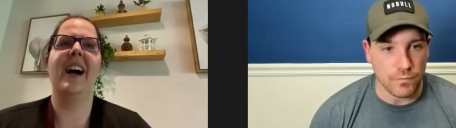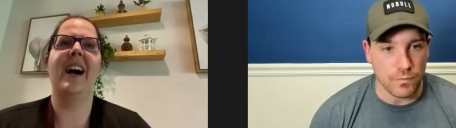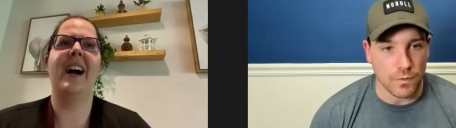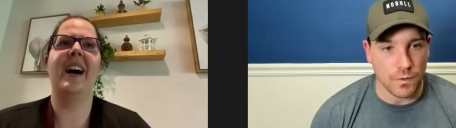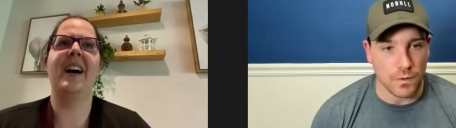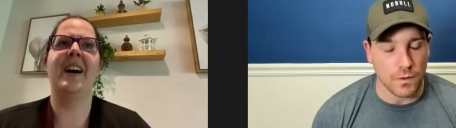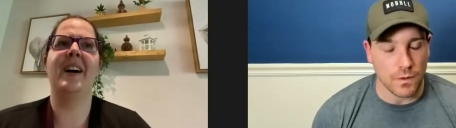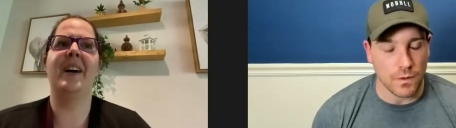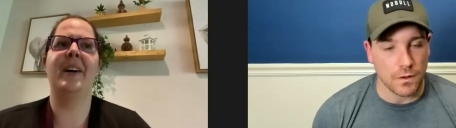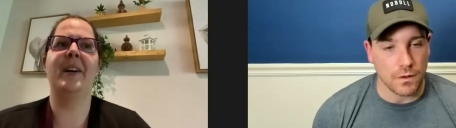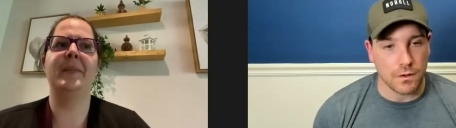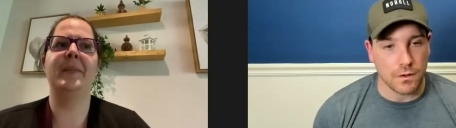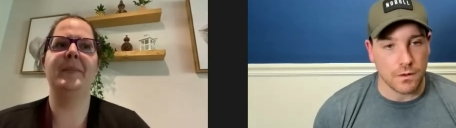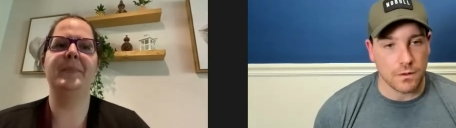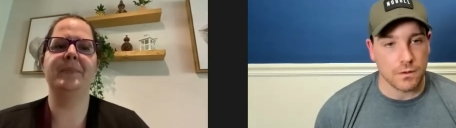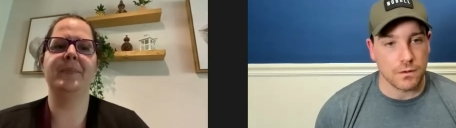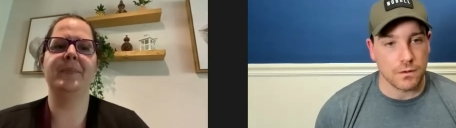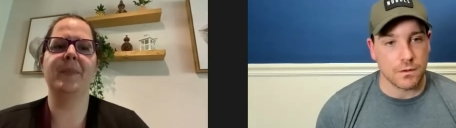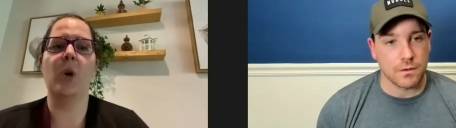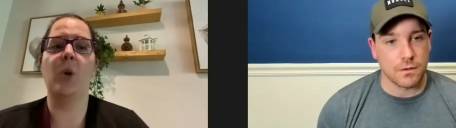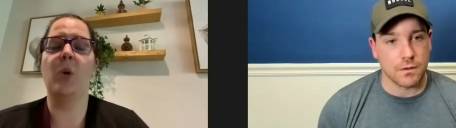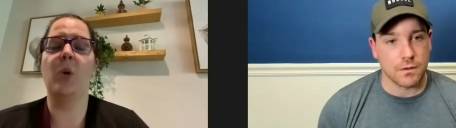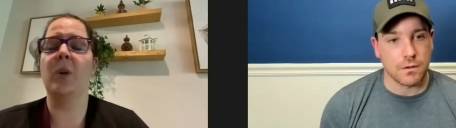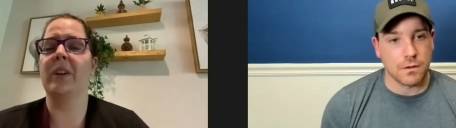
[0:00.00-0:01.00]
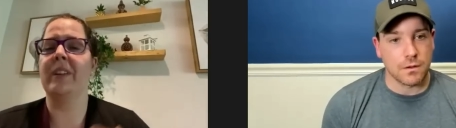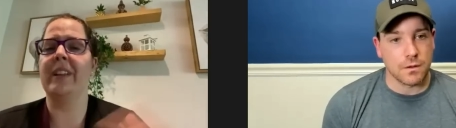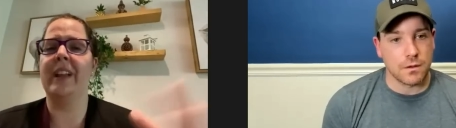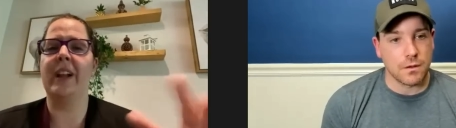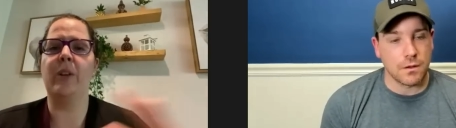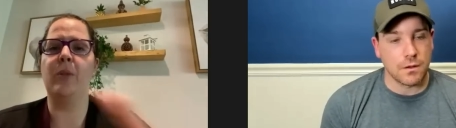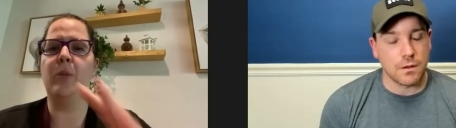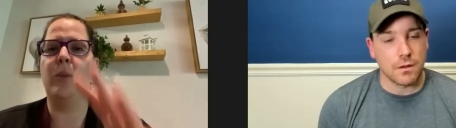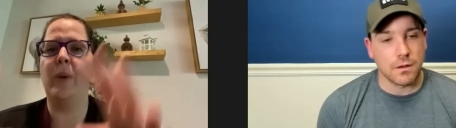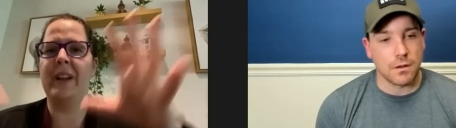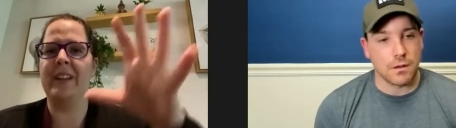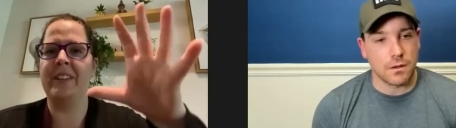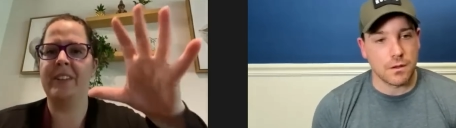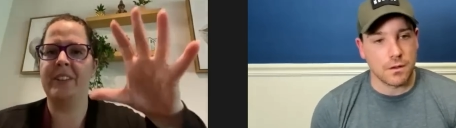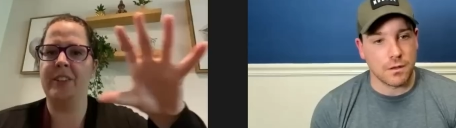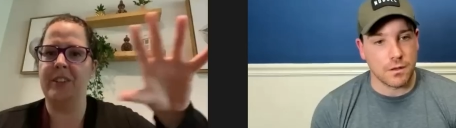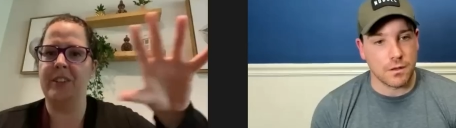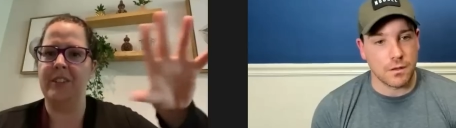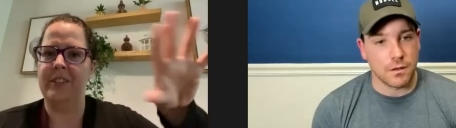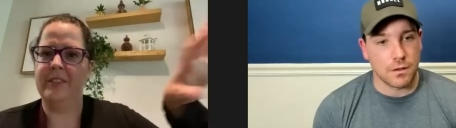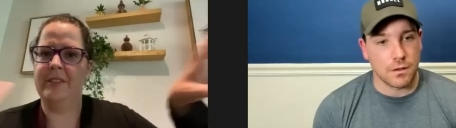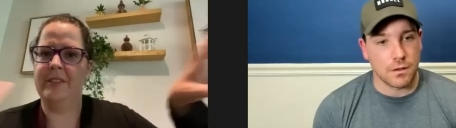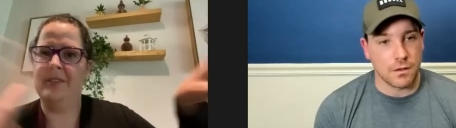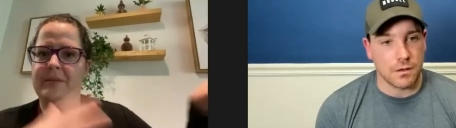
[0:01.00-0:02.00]
Speaker 1: um, or like
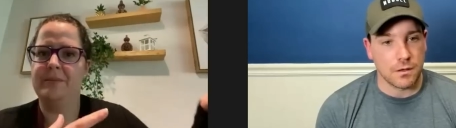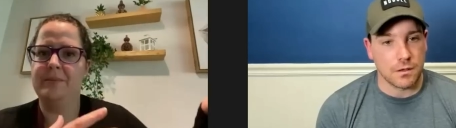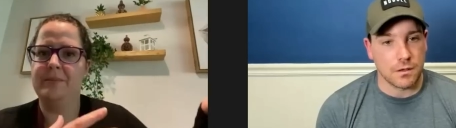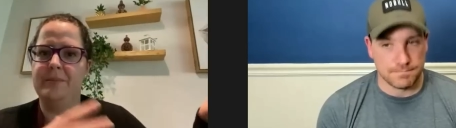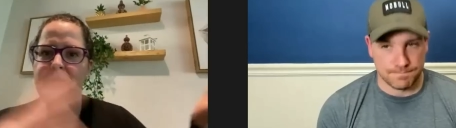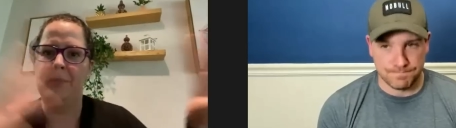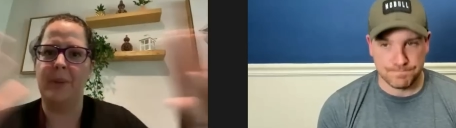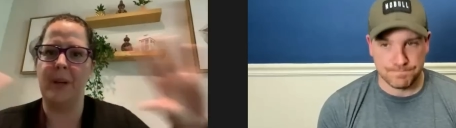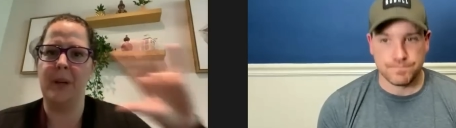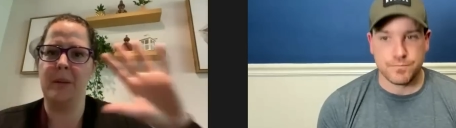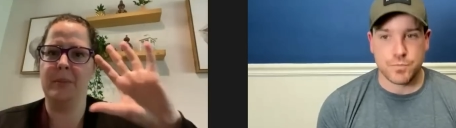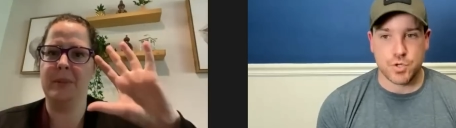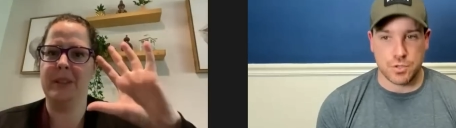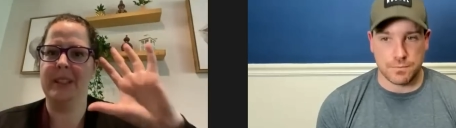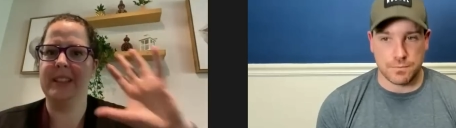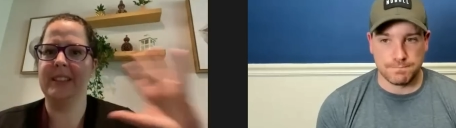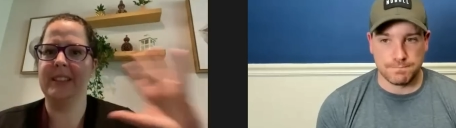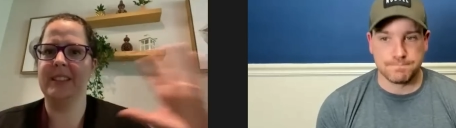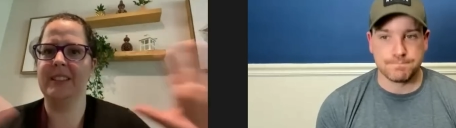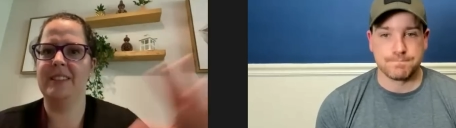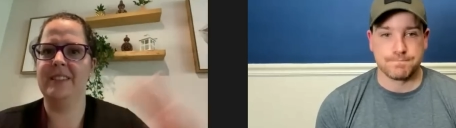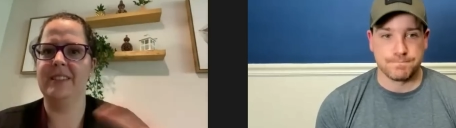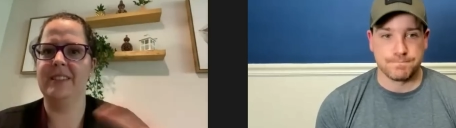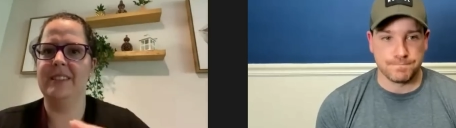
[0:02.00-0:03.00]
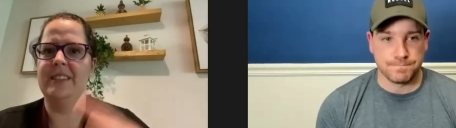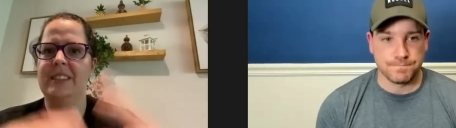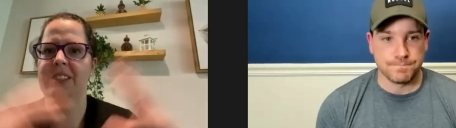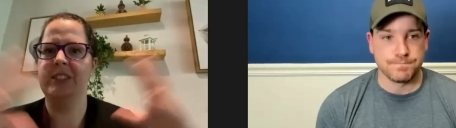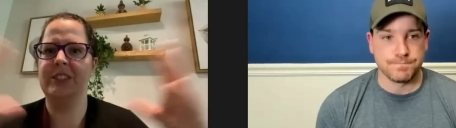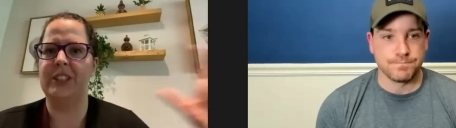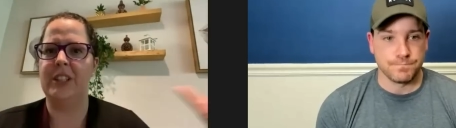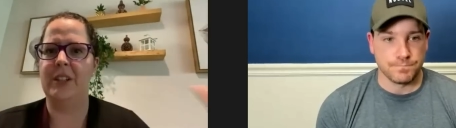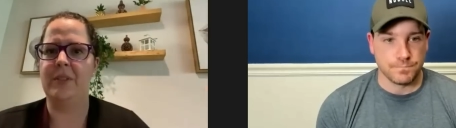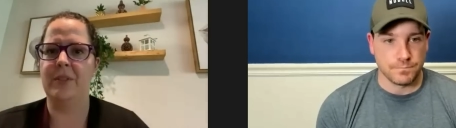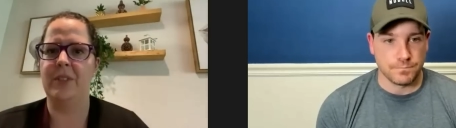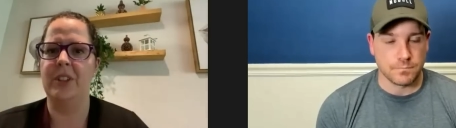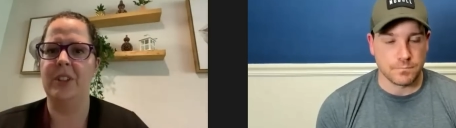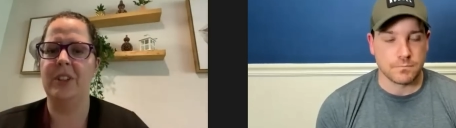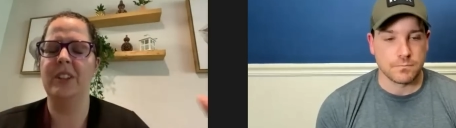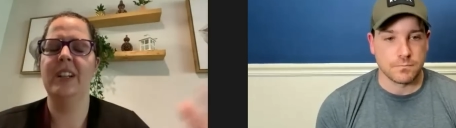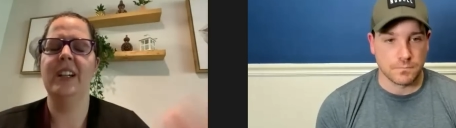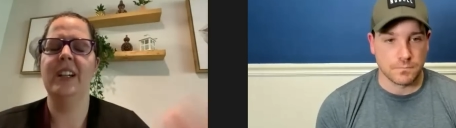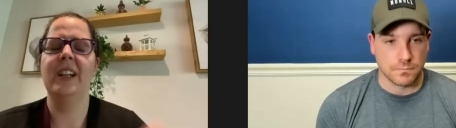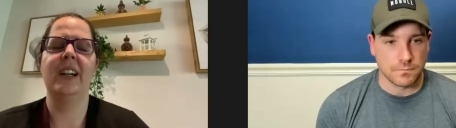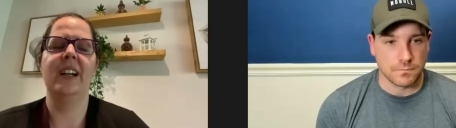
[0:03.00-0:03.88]
Western public in general.